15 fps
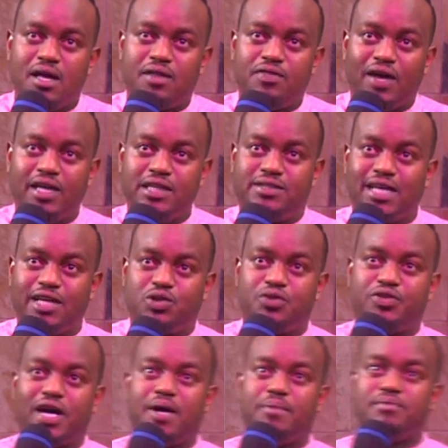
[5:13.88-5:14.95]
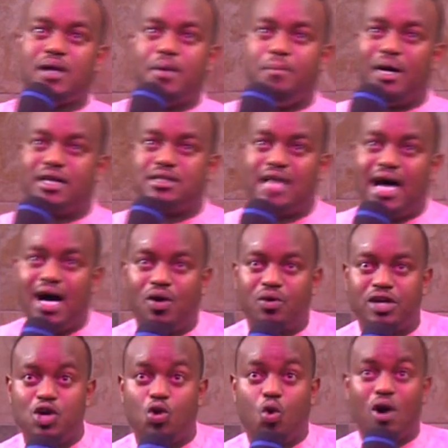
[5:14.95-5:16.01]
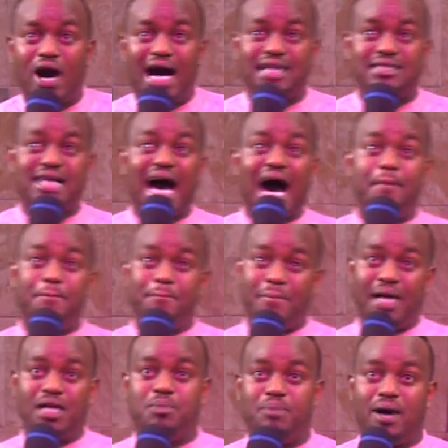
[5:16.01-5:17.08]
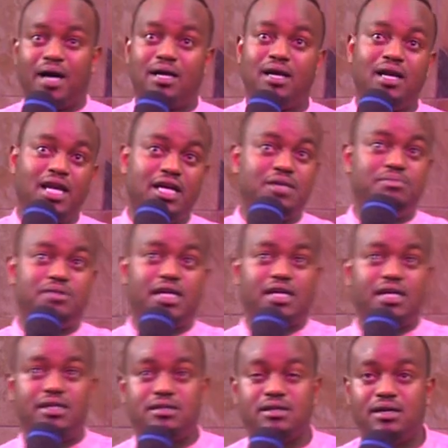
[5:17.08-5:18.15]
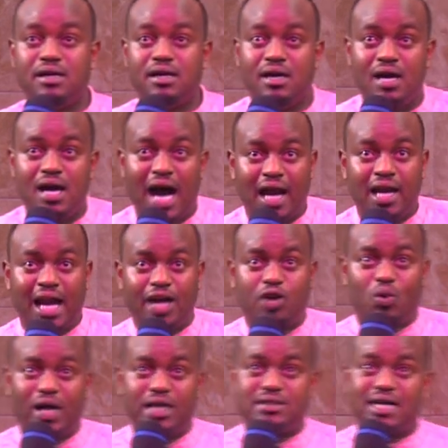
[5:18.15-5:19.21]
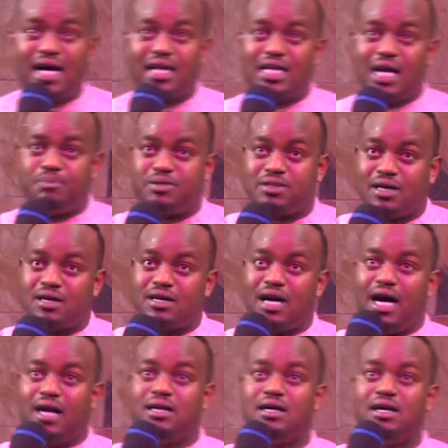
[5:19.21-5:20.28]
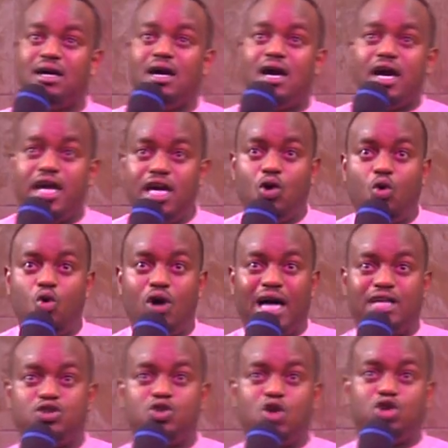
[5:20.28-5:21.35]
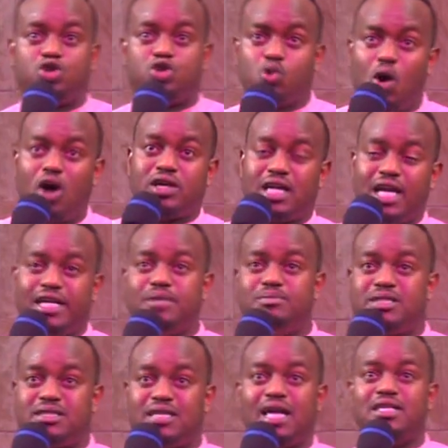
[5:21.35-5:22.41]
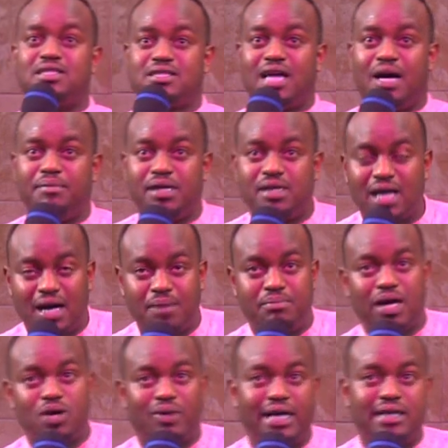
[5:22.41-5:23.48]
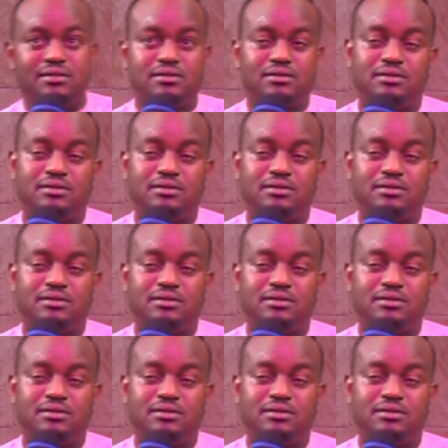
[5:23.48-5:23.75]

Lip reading: Then he said to them, but now he who has a money bag, let him take it. And likewise a knapsack. And he who has no sword, let him sell his garment and buy one.